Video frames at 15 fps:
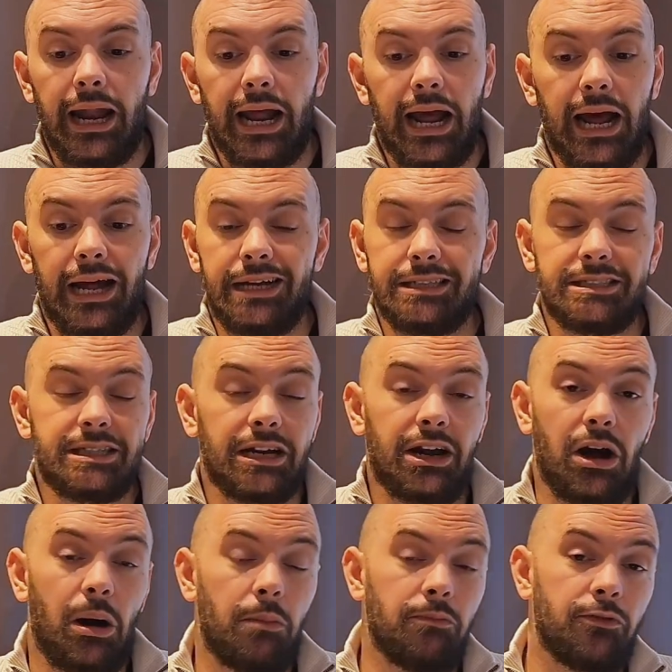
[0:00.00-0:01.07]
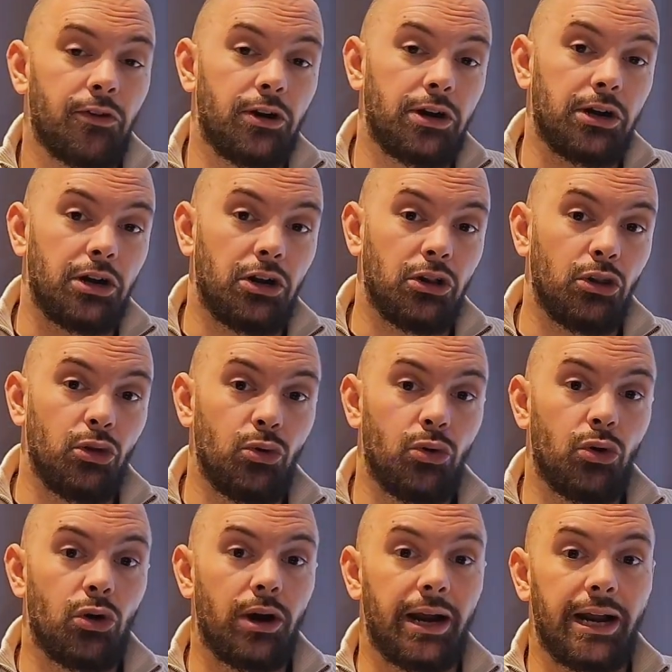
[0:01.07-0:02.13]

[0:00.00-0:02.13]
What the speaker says: It has comfort galore.